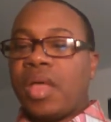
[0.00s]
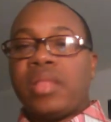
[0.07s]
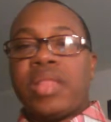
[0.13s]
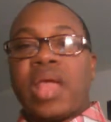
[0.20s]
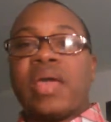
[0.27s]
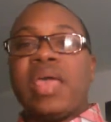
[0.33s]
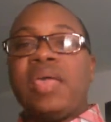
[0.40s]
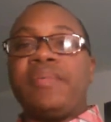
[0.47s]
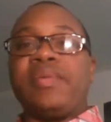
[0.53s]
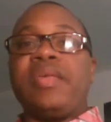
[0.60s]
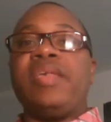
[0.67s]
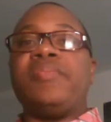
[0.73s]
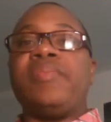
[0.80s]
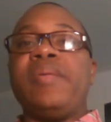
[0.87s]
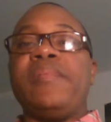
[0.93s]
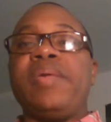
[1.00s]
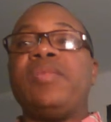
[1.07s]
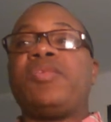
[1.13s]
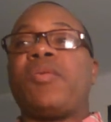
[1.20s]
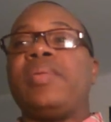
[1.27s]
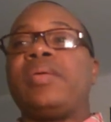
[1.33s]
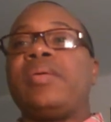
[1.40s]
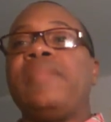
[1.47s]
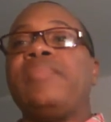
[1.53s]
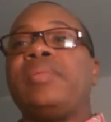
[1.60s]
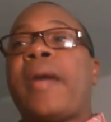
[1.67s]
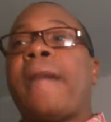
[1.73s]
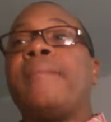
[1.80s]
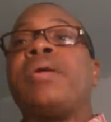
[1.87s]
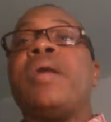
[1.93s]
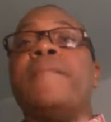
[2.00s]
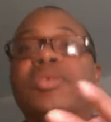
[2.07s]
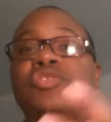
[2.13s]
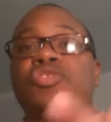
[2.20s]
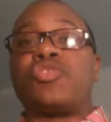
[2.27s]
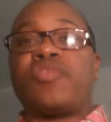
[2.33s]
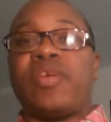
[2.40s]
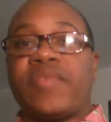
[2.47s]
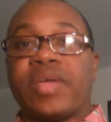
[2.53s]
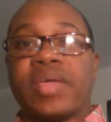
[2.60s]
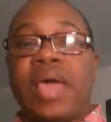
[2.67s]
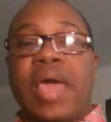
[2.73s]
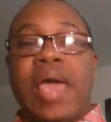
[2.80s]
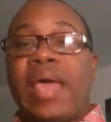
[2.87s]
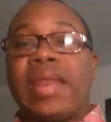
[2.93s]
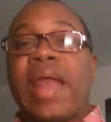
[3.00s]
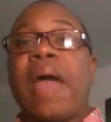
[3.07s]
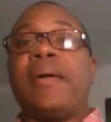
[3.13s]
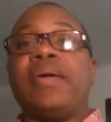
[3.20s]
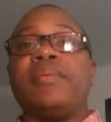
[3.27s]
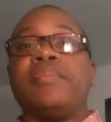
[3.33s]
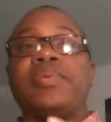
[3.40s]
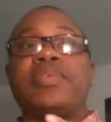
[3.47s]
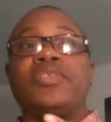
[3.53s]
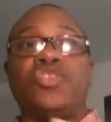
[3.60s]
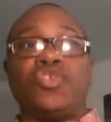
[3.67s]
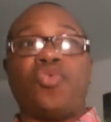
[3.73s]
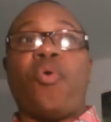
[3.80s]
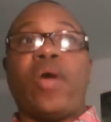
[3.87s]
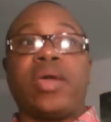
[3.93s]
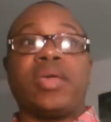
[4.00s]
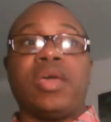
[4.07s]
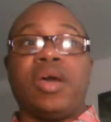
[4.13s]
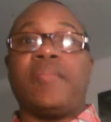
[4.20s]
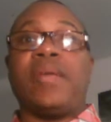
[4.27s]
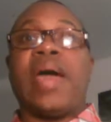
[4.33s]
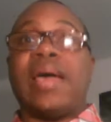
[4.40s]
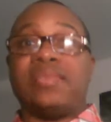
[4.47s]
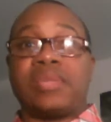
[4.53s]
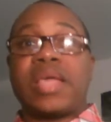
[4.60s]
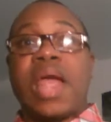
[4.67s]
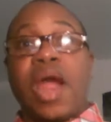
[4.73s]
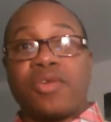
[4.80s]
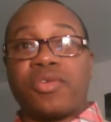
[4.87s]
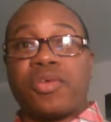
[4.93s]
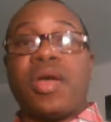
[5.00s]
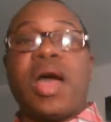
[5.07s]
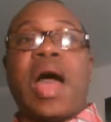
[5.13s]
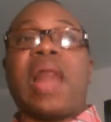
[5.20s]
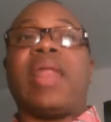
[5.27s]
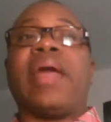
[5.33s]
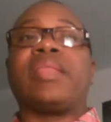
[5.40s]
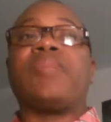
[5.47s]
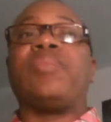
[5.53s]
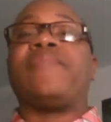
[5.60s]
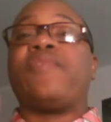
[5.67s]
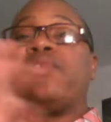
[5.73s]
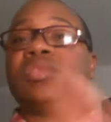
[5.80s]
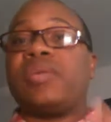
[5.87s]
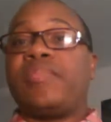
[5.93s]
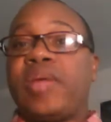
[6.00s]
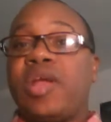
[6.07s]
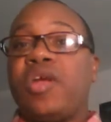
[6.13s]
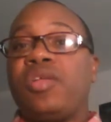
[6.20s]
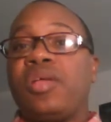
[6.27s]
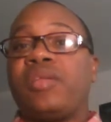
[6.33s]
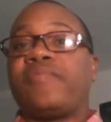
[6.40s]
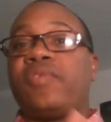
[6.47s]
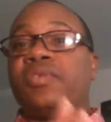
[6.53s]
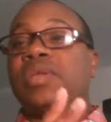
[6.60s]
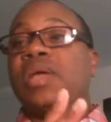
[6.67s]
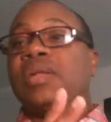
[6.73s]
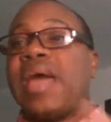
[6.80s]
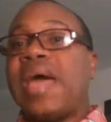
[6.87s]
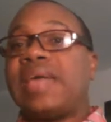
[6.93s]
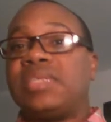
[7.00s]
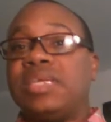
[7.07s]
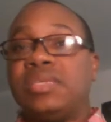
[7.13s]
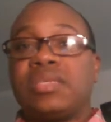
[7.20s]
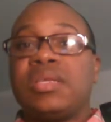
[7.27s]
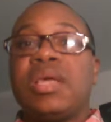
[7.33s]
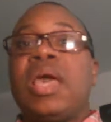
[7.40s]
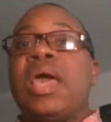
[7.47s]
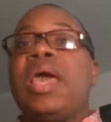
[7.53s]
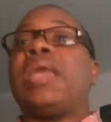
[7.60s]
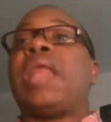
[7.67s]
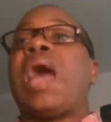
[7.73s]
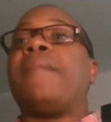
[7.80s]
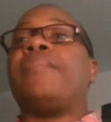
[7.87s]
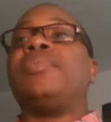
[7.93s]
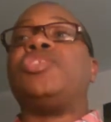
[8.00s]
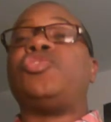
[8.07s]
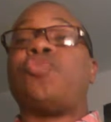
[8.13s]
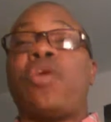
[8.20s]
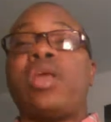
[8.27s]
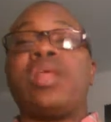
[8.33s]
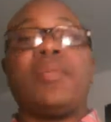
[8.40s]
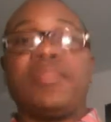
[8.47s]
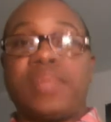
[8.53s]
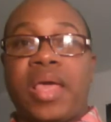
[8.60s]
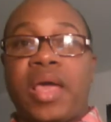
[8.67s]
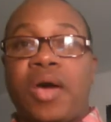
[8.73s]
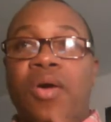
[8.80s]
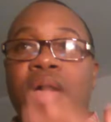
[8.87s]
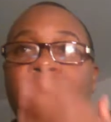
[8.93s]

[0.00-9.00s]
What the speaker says: Now he's becoming Mr. Terrific, and I am enjoying him as a character. I liked him when he first appeared in the first last season, and I'm enjoying him now.